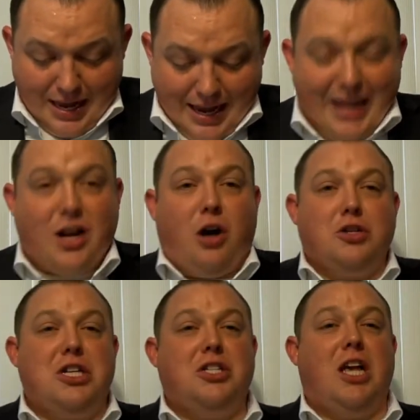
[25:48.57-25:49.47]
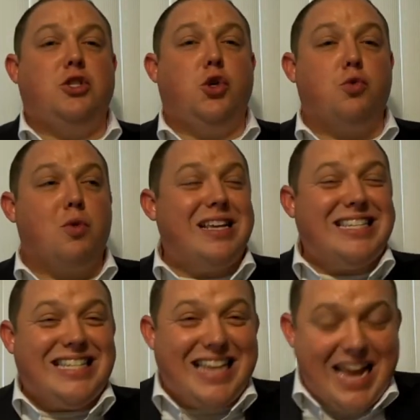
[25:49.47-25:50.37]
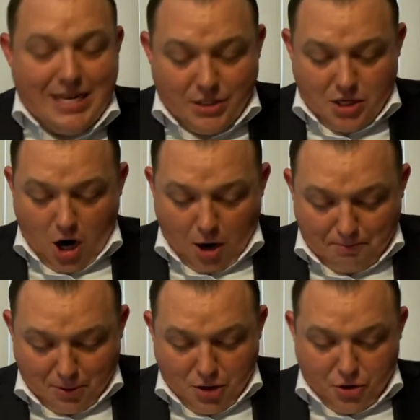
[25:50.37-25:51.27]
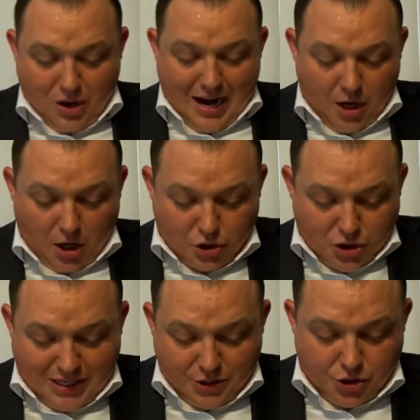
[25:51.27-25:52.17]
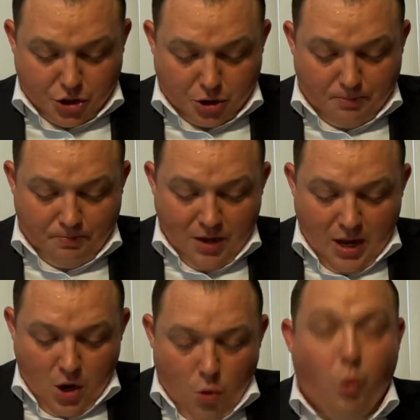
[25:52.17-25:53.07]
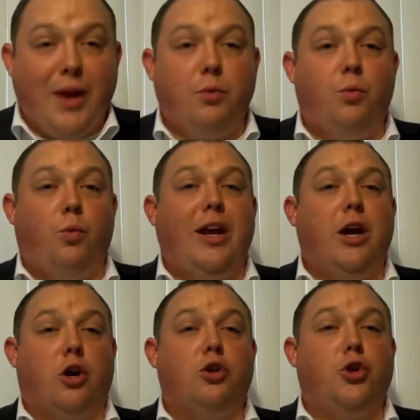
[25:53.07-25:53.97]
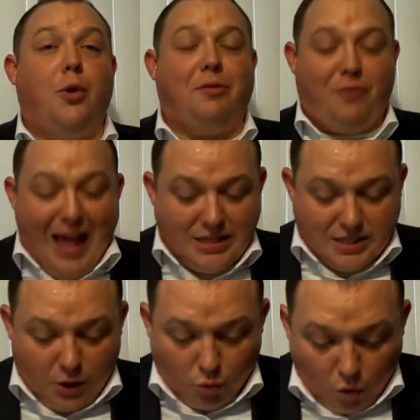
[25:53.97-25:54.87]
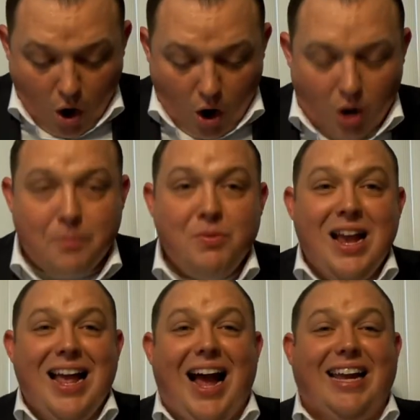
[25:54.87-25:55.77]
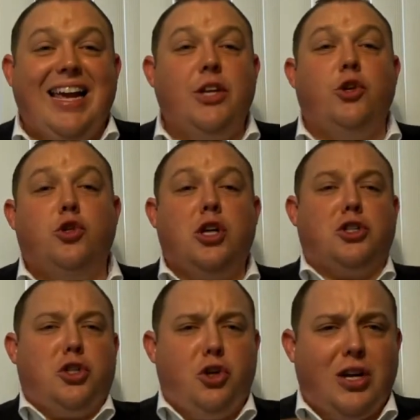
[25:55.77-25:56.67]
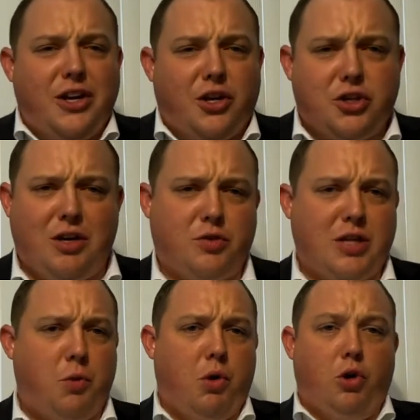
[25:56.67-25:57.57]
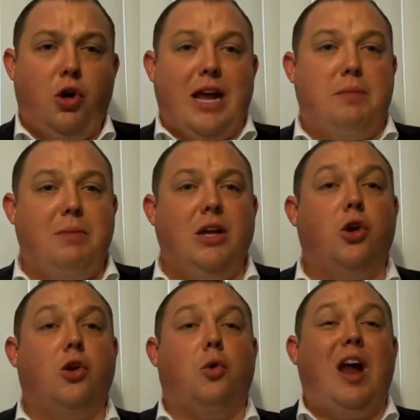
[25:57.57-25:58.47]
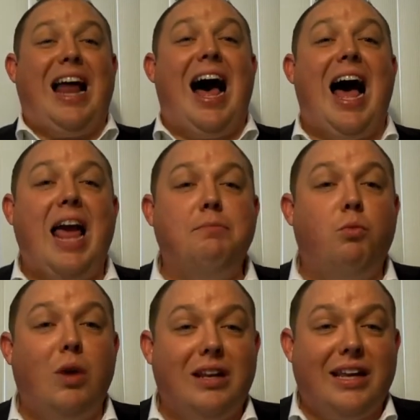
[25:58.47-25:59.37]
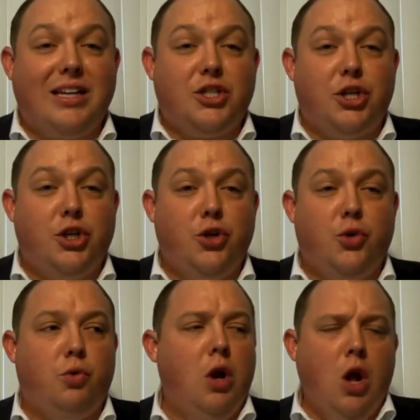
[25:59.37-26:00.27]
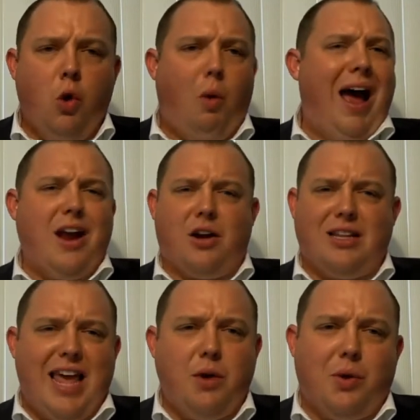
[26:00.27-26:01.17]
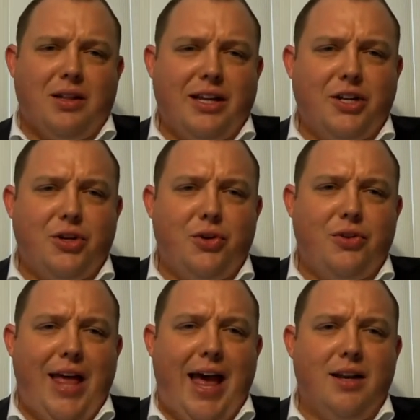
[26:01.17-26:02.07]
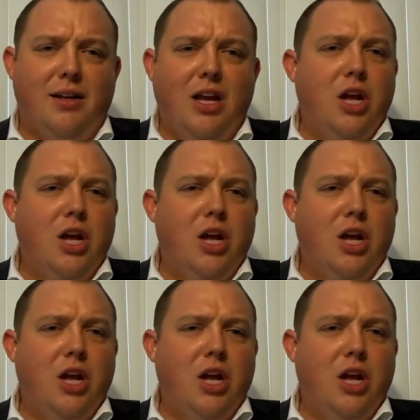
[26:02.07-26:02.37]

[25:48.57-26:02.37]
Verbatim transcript: It causes us to resent our brother and our sister when we are doing fasting wrong, again, you start to look at yourself say, well, look at me. Look at what I'm willing to do. Why aren't they willing to do that?